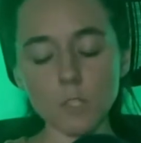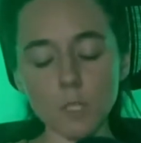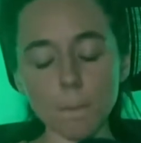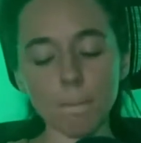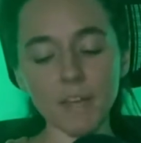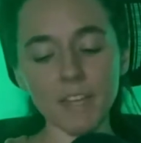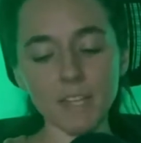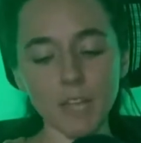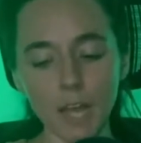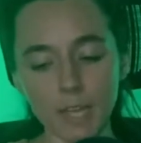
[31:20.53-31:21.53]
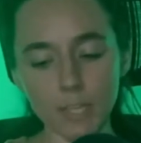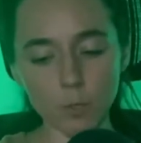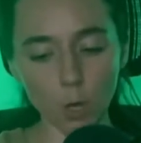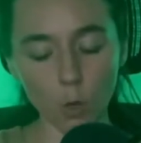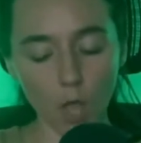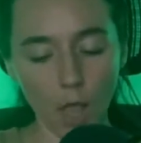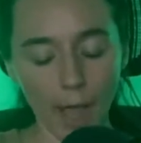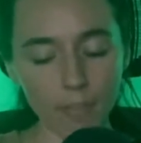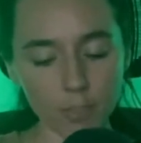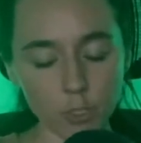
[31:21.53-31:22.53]
But, you know,
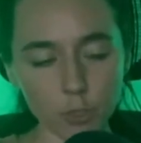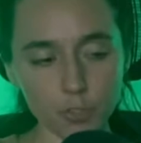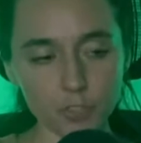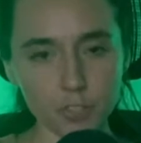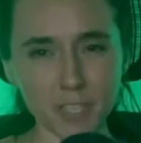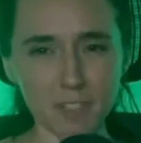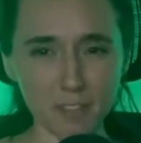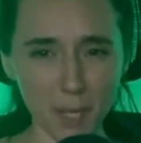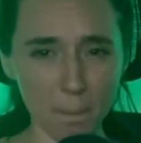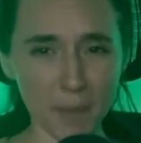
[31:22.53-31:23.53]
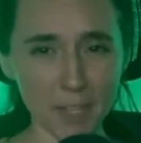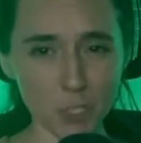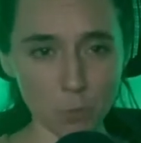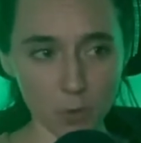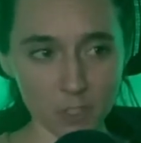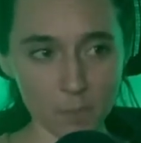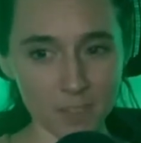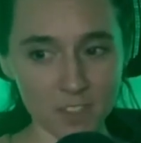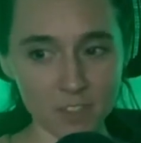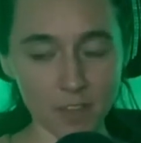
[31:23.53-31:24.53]
I think Jersey City is like a pinch more
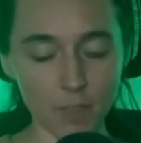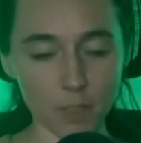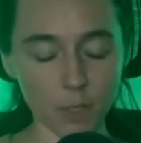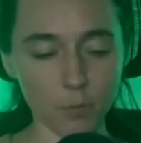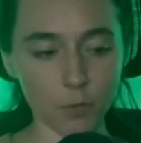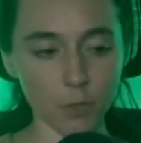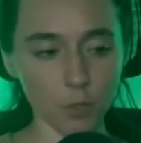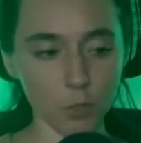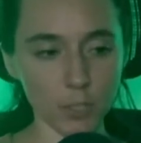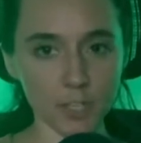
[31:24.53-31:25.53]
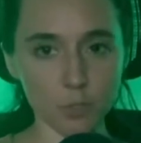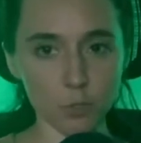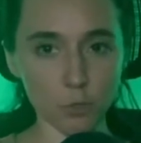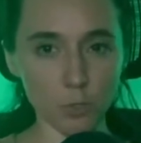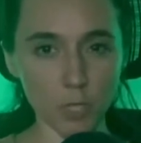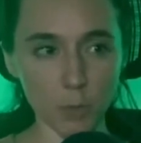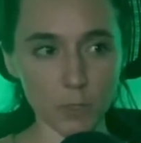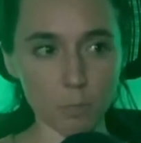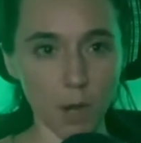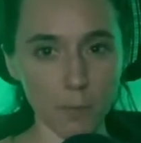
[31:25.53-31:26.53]
expensive. I think if you're going to look at a studio,
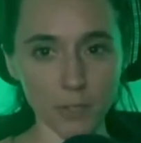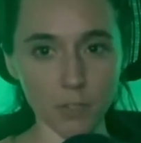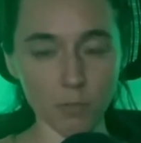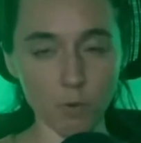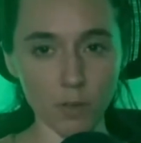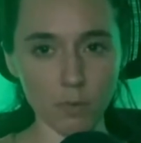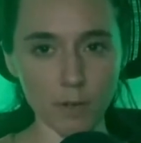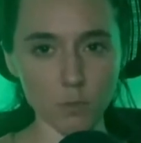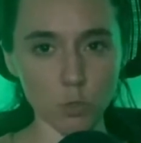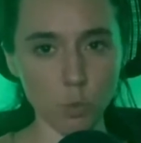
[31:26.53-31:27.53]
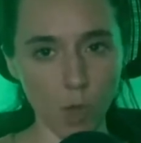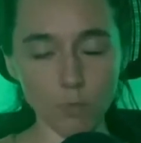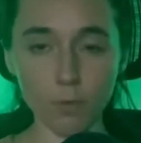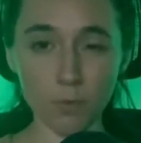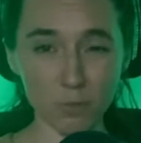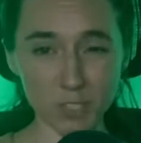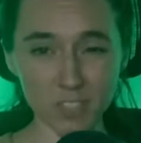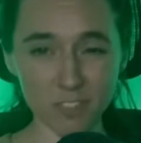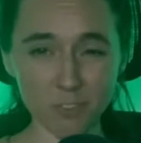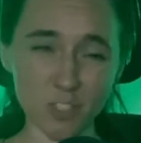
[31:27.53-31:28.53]
it's probably going to run around $1,200 or
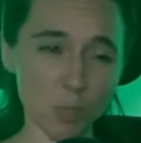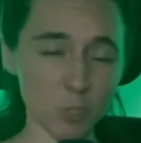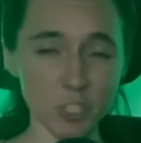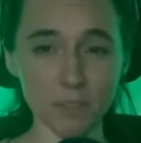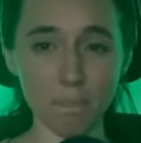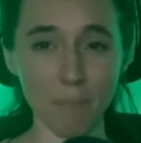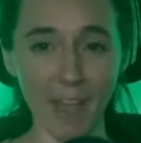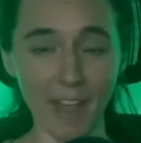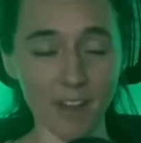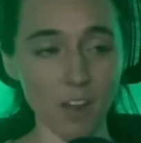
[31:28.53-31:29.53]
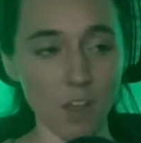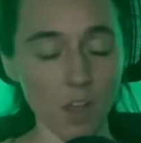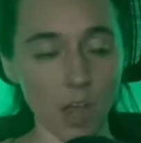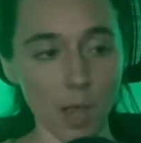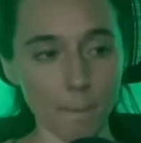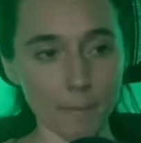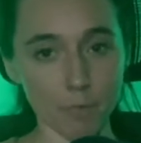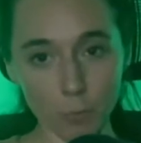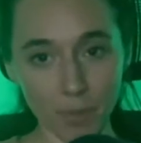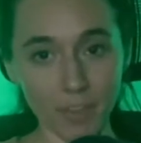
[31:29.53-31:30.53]
$1,300 there, which isn't bad. But
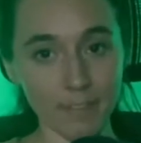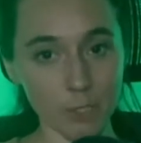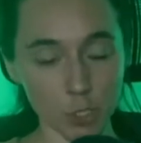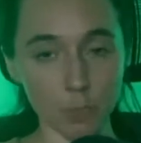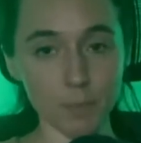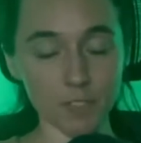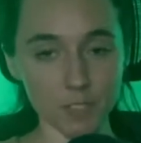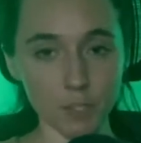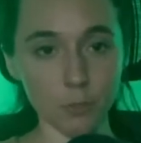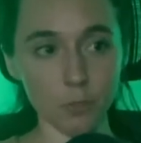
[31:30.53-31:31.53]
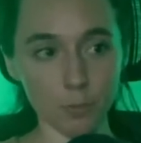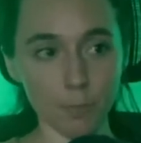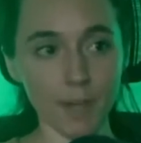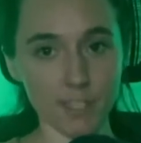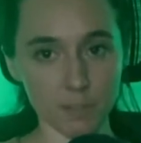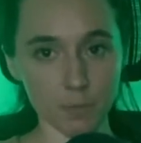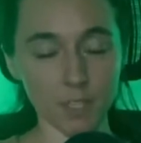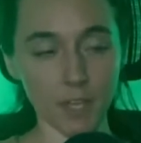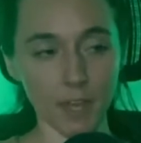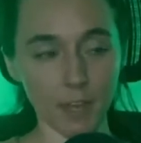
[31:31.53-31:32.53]
if you want like the cheapest deal you can
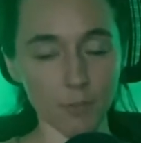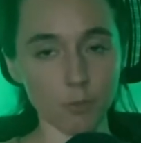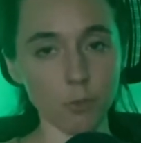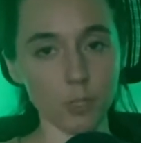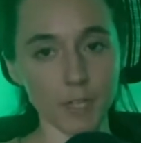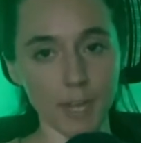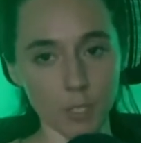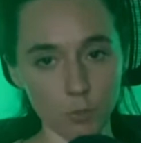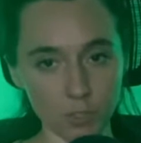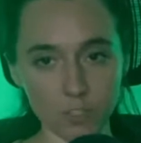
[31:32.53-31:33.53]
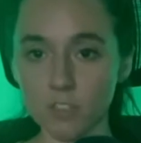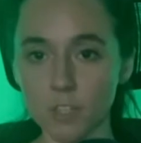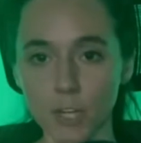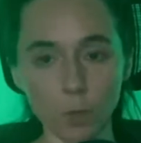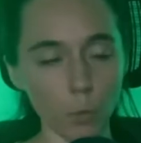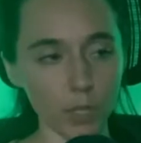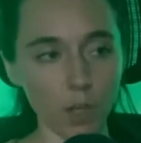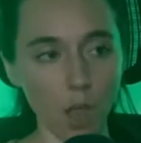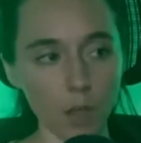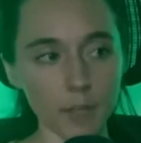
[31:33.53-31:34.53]
possibly get, you're looking at Union City or
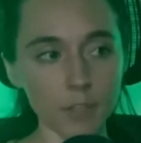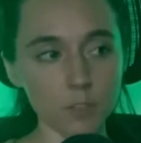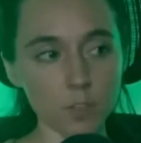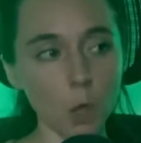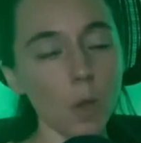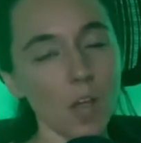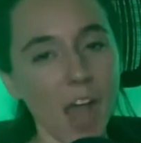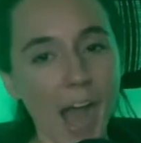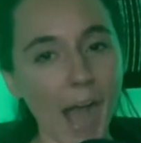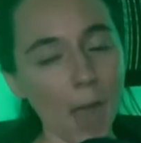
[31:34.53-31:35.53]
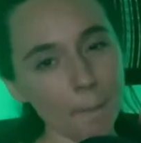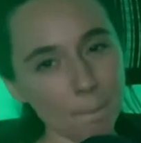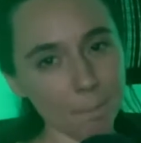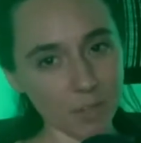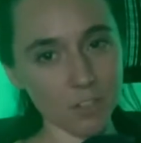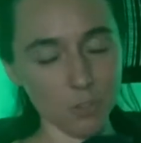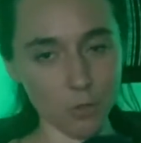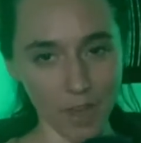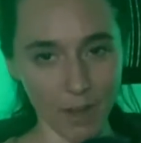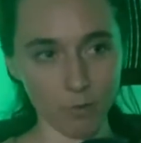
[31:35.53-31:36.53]
Weehawken. So I'm going to
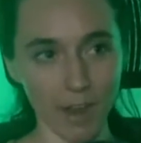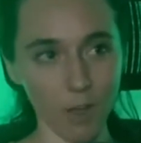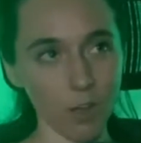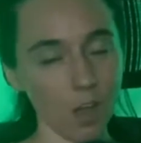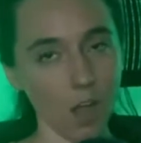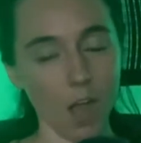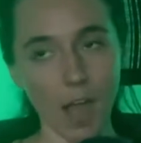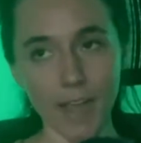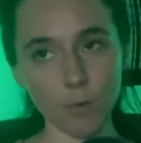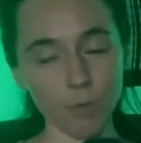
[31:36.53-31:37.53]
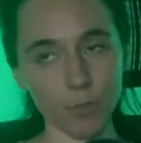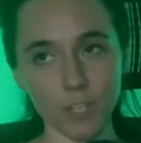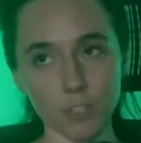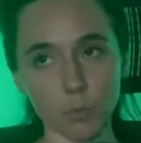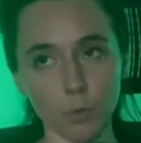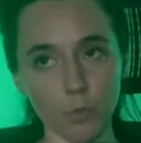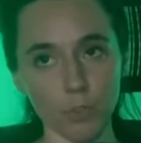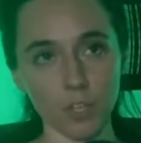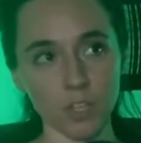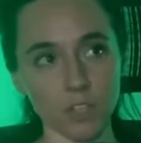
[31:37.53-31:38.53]
do that route. I don't think it's
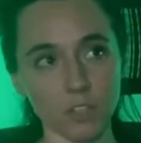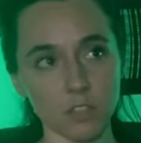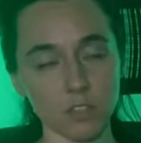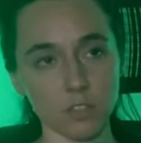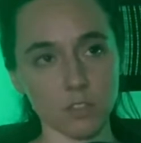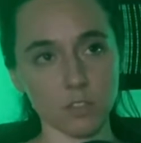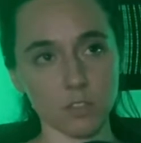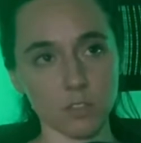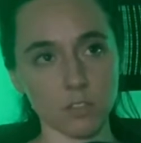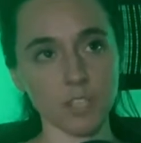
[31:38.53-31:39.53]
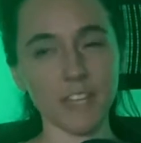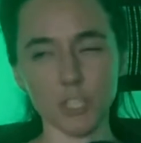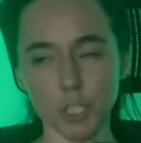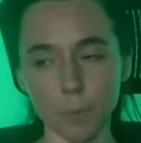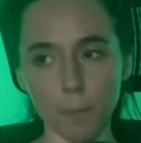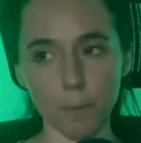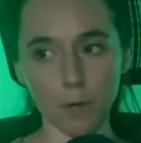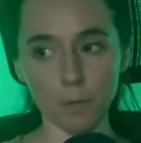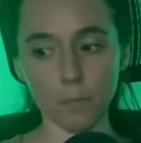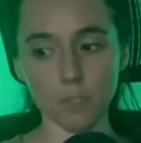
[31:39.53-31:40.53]
worth it to get a cheap
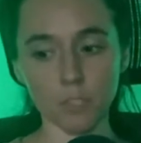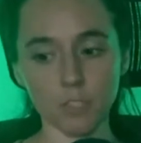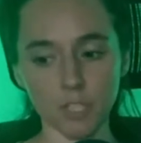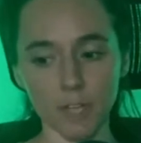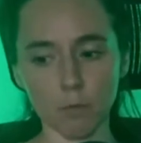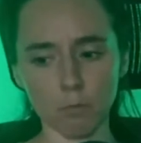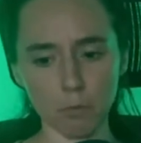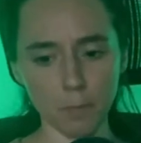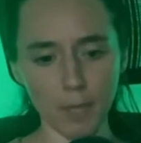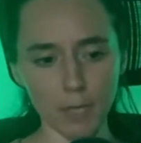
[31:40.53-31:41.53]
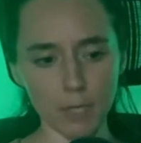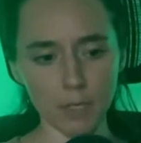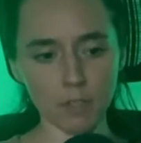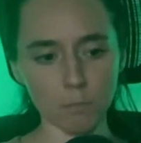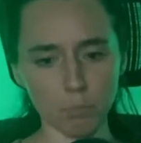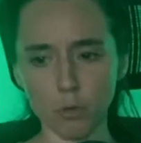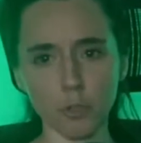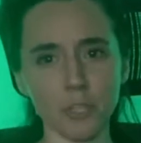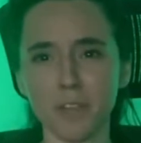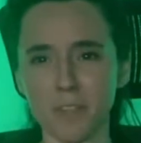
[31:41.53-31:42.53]
apartment, to get a roommate in
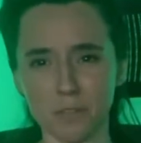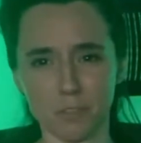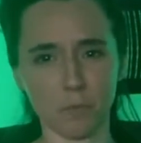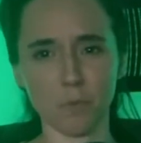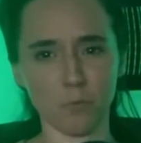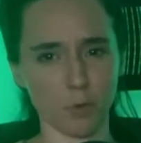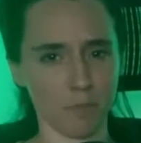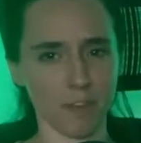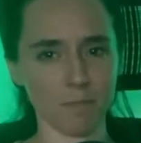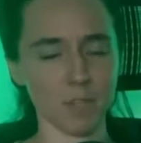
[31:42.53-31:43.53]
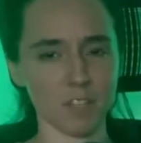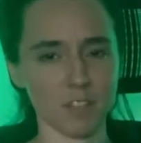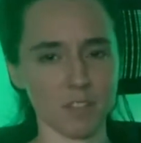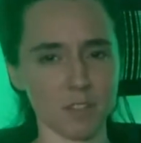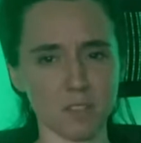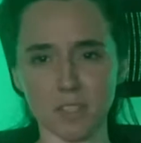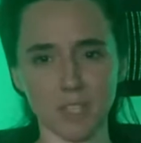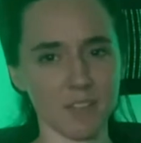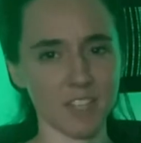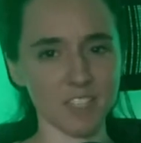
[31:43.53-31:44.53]
Brooklyn and then commute 45 minutes to the
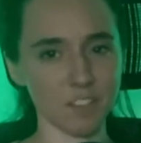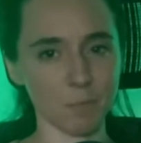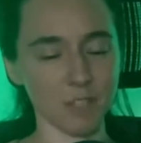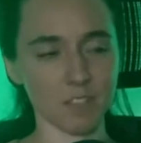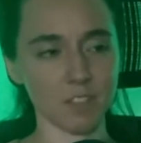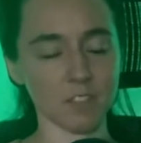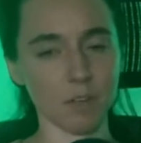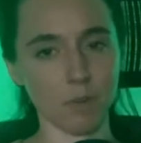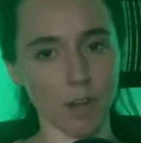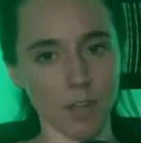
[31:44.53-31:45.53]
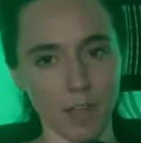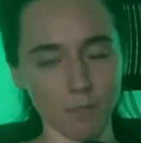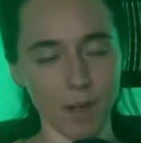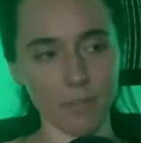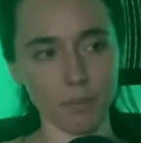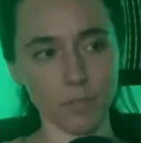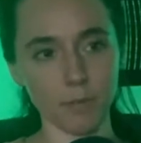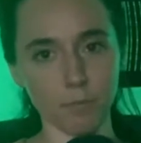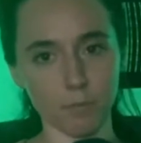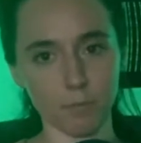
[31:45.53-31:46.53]
city. That doesn't make sense. I'd rather live.